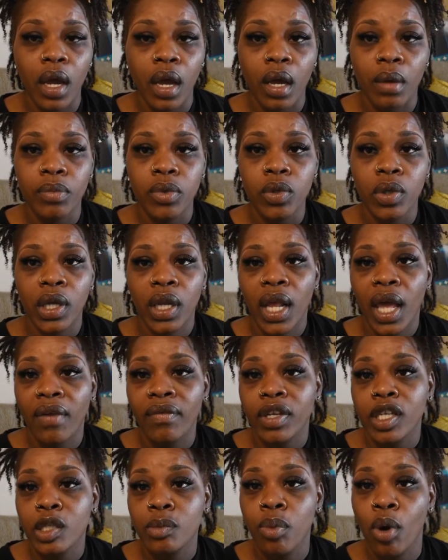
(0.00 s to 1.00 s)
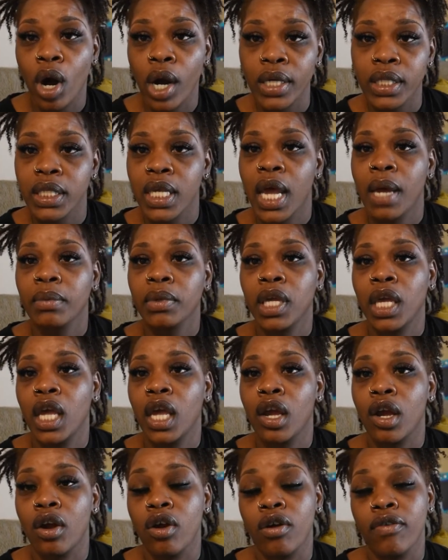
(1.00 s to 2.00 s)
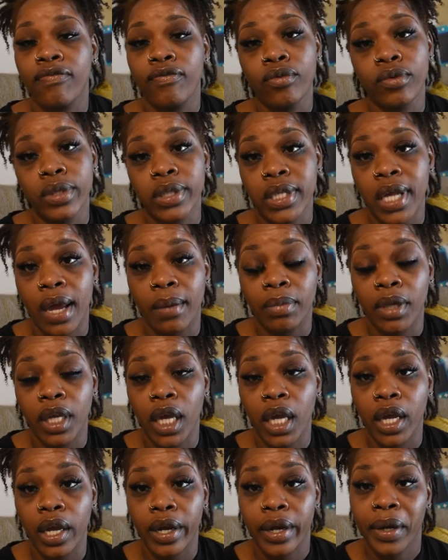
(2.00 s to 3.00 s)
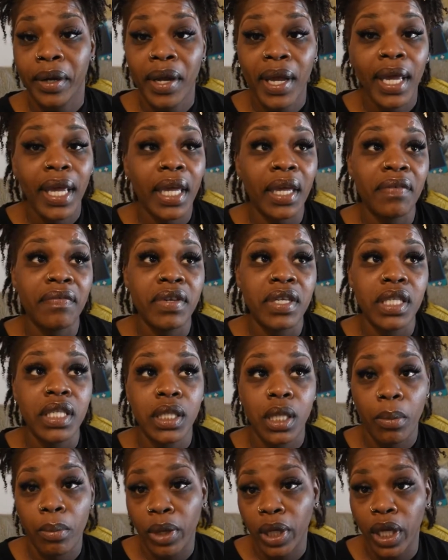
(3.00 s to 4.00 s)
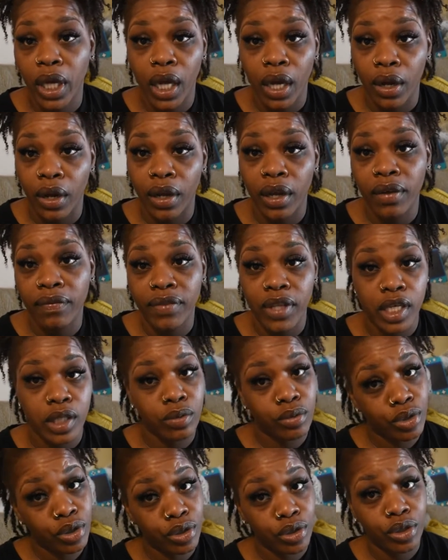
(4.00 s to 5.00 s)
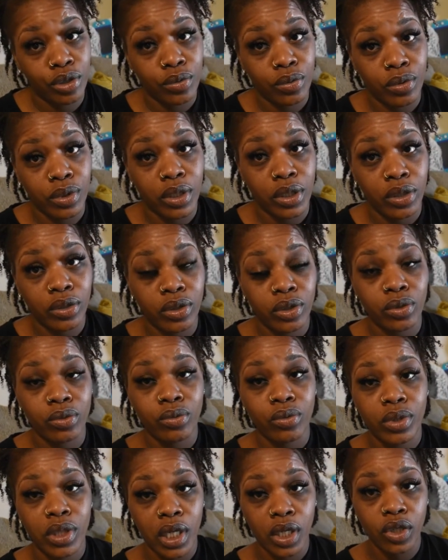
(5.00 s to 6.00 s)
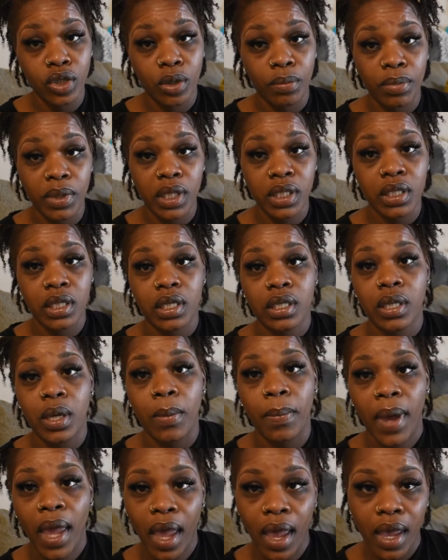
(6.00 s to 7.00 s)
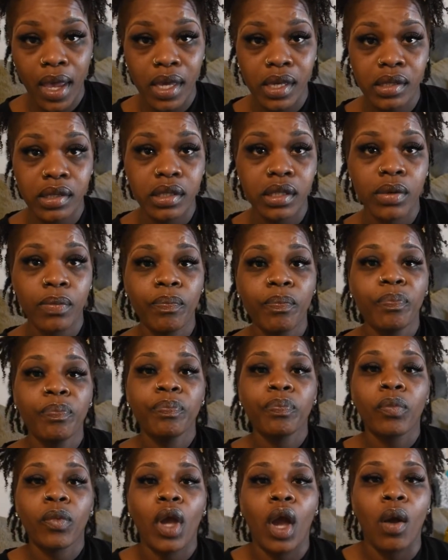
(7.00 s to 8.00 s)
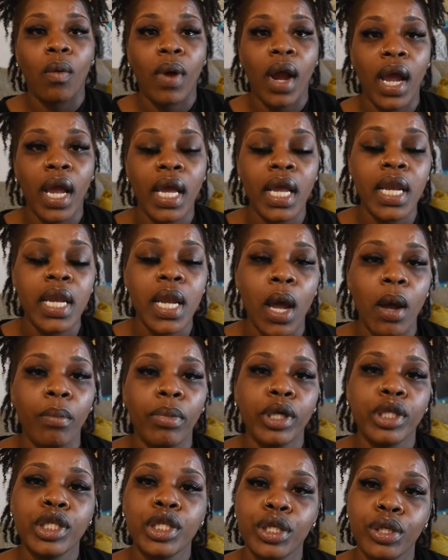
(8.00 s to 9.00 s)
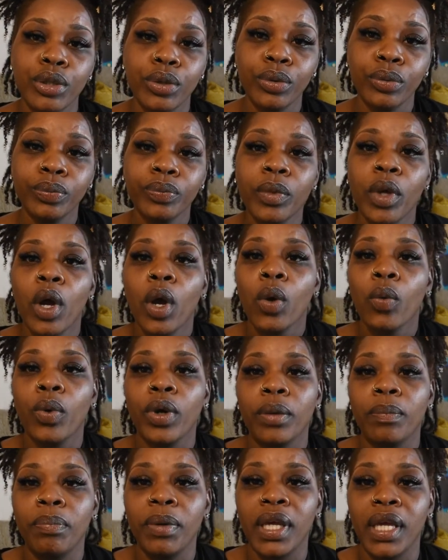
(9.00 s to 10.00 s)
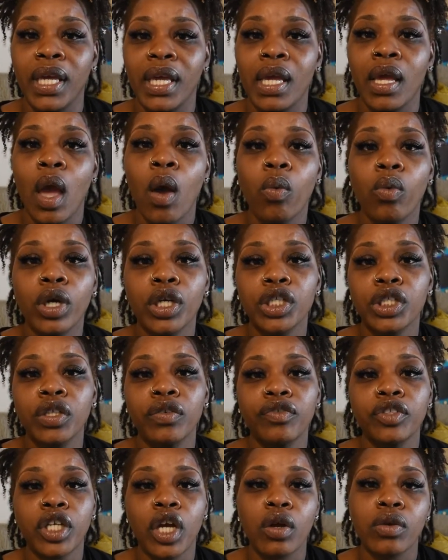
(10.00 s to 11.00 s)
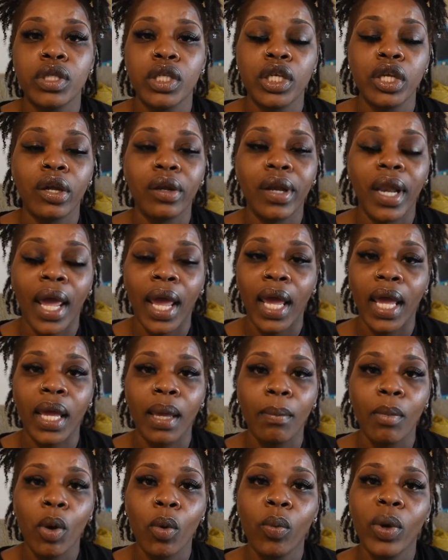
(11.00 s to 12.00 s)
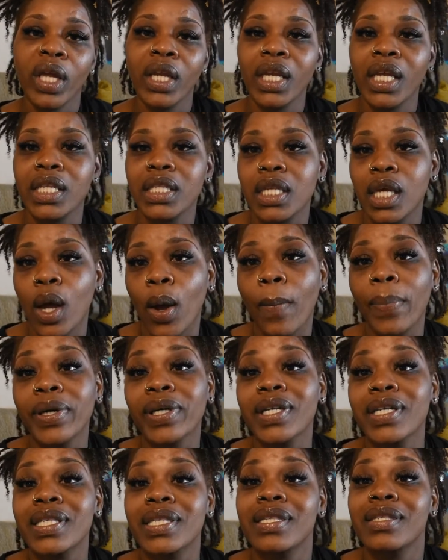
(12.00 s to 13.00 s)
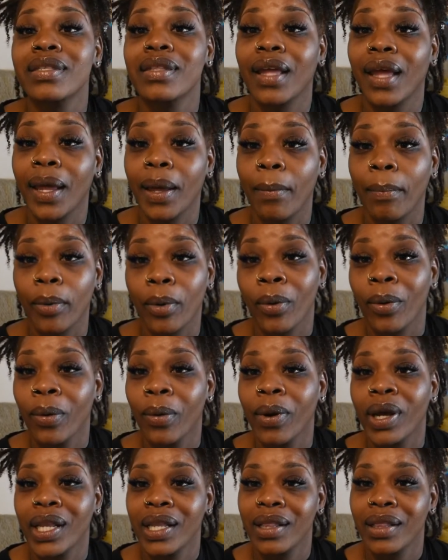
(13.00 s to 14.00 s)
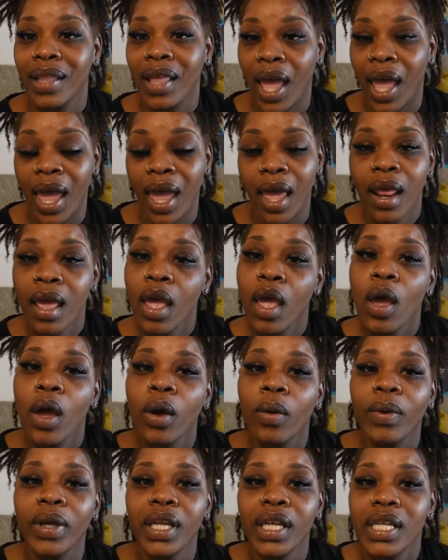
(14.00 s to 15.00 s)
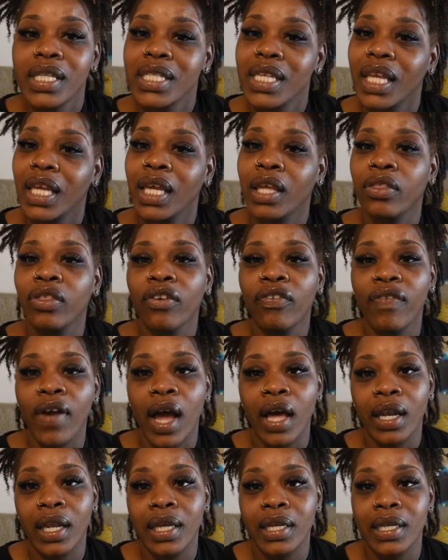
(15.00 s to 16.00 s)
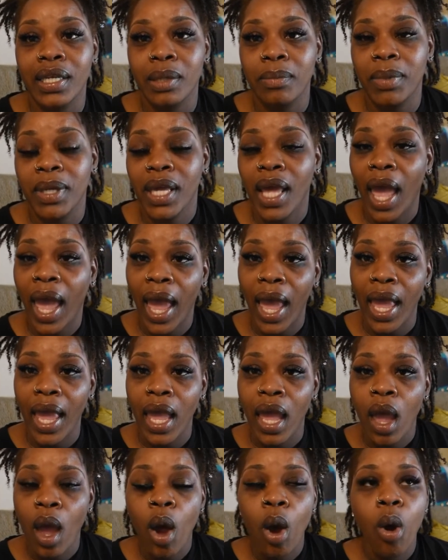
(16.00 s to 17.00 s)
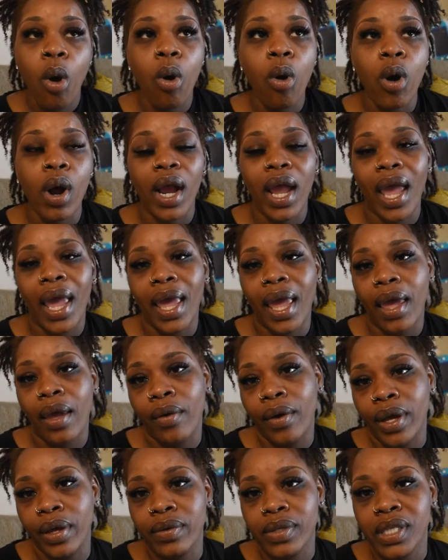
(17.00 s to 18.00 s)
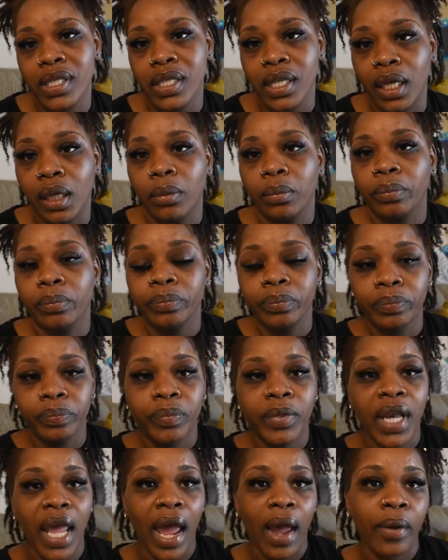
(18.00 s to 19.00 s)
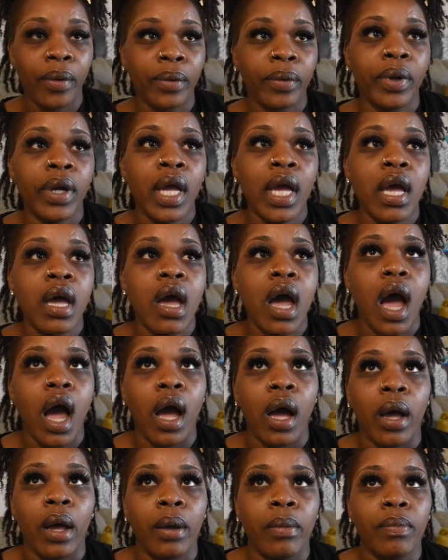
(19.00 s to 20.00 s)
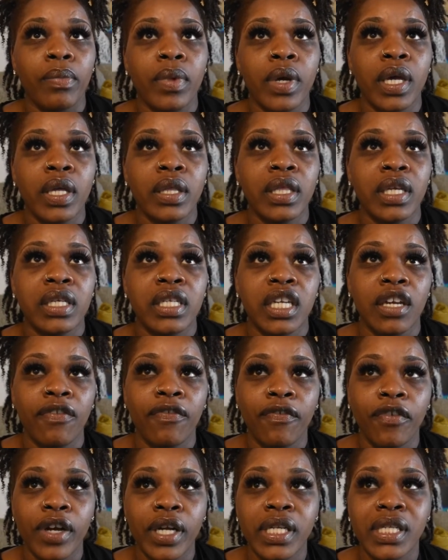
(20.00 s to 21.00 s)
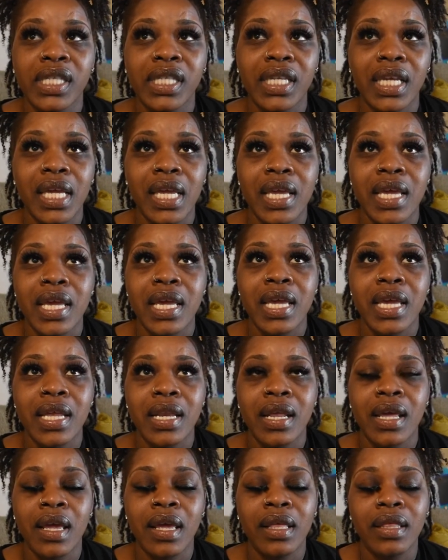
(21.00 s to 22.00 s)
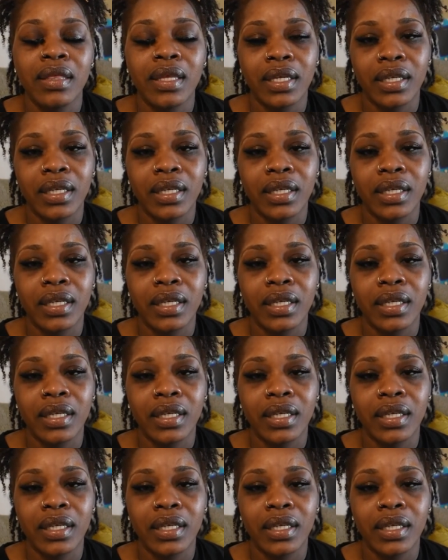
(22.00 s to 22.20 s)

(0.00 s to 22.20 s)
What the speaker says: you can have it as part-time care or full-time care, even summer care if that's what you're choosing to set your business up as. All right, number 2 would be, once you've chosen your name, we need to go put a stamp on that. We need to either file a DBA or a LLC. Now, the difference in the